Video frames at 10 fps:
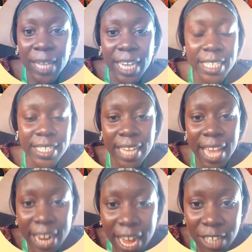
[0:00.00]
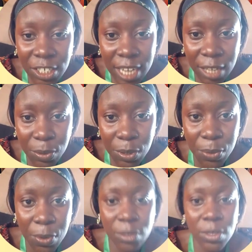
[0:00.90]
It is the energy that we do
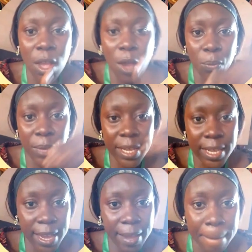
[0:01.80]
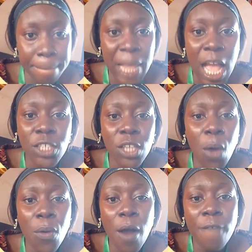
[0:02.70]
what? We hear.
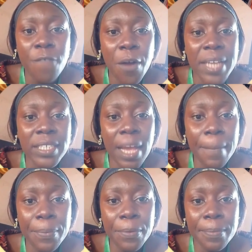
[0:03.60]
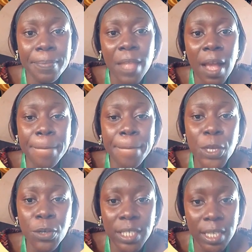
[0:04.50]
So, for example,
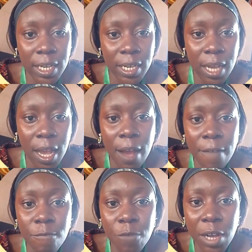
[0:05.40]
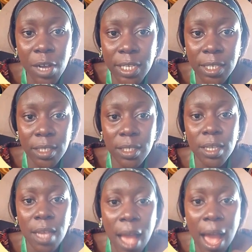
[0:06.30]
music, voices,
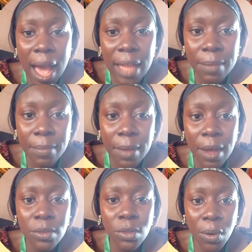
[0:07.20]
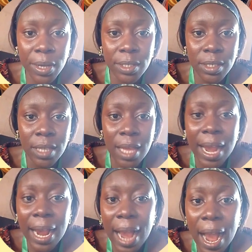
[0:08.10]
animal noise,
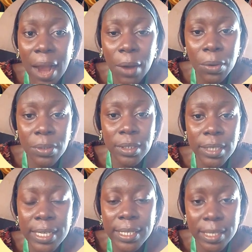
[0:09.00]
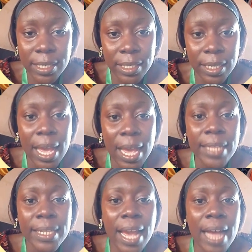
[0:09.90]
car horn, etc.
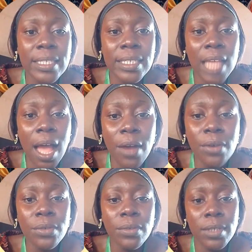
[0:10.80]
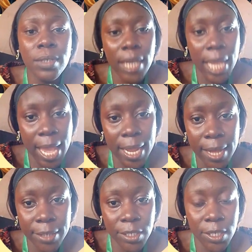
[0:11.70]
They are sound
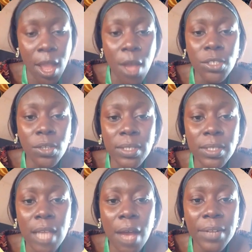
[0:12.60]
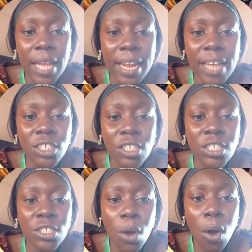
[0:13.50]
energy. So, sound energy
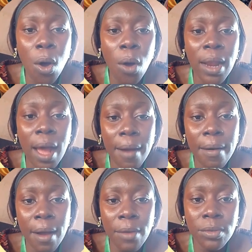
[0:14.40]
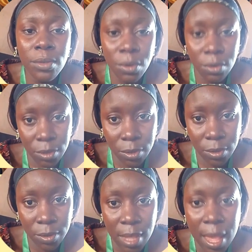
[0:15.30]
is all around us.
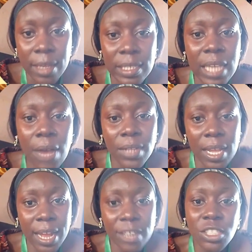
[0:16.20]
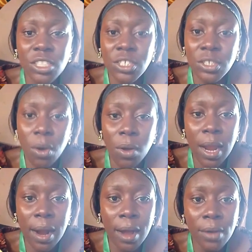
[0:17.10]
Sound energy is all
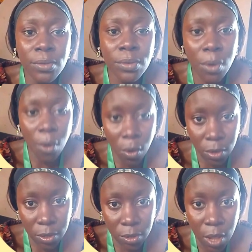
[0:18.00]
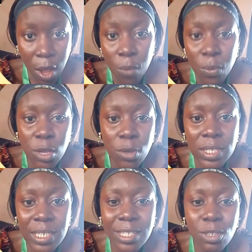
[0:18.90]
around us. We
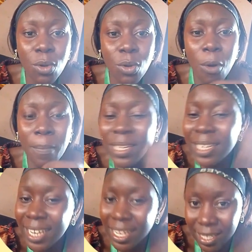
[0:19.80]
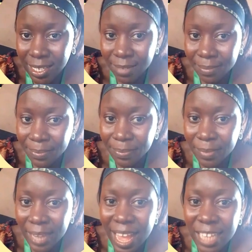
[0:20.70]
use it to communicate,
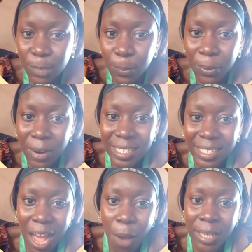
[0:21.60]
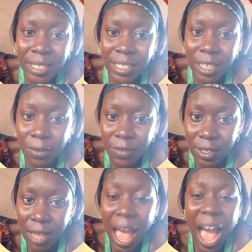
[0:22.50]
express ourselves,
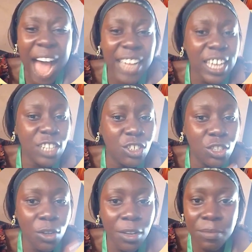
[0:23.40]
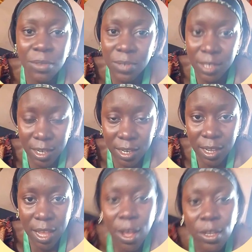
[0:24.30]
and enjoy music.
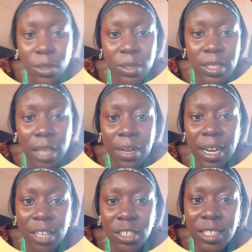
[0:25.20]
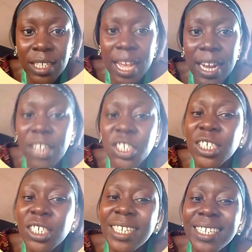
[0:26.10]
So, sound energy is the
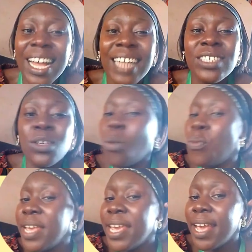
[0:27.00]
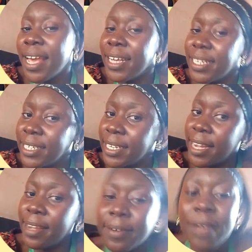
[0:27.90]
energy that we hear.